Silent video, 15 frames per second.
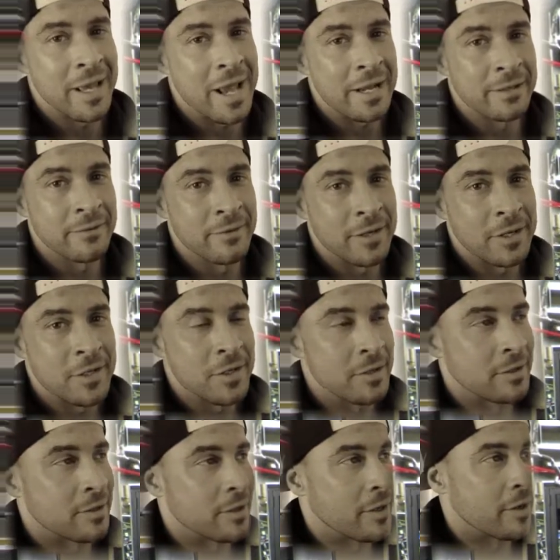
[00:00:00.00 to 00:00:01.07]
the
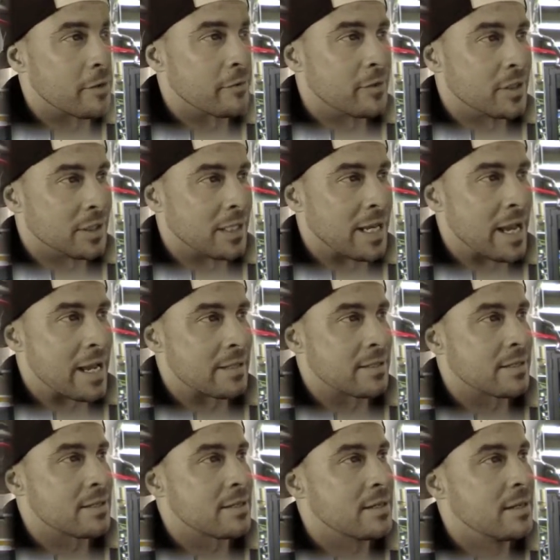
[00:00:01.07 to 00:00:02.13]
activation of the
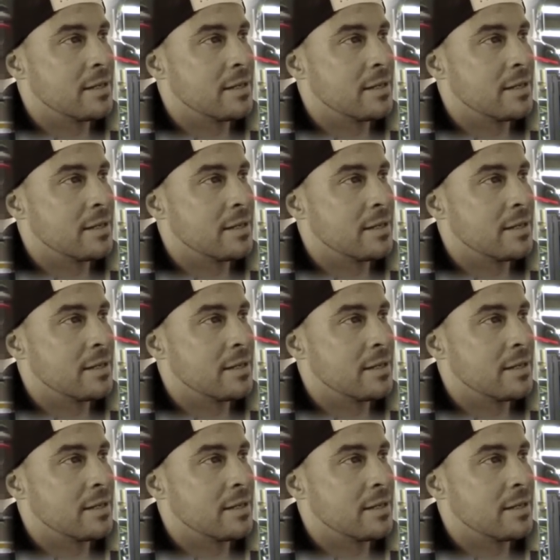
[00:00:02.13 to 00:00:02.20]
lats